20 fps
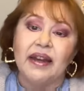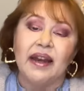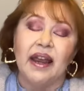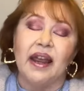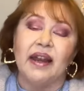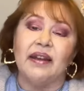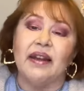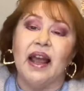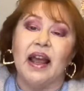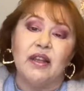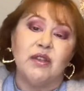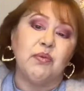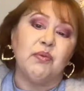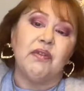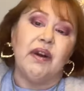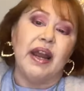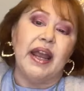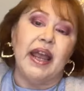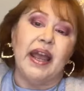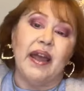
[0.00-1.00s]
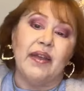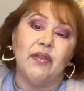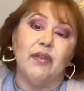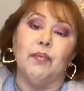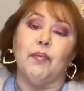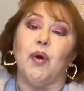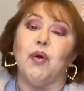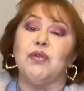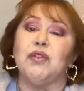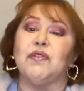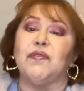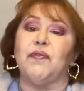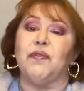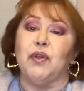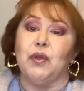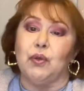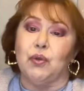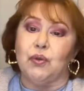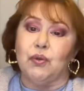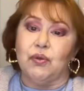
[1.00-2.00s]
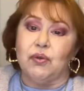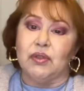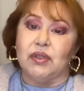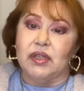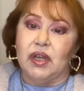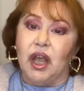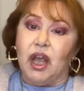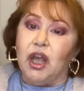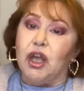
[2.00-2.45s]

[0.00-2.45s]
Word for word: and that's where I had the most views.